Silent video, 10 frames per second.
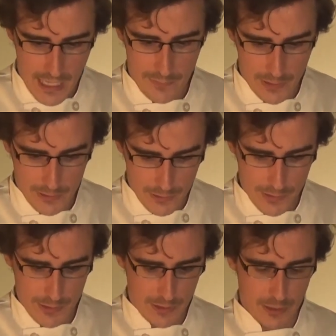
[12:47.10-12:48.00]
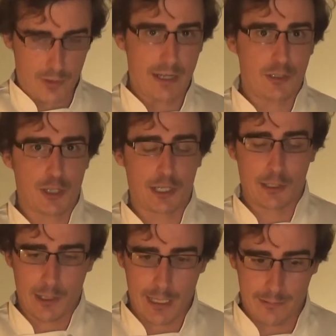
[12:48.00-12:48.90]
I figure as long as you're going to trade a
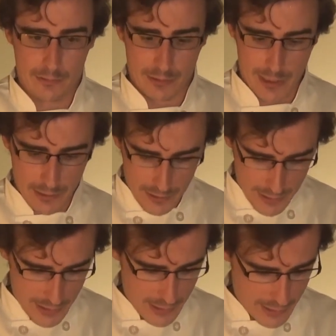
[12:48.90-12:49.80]
chicken life for dinner, you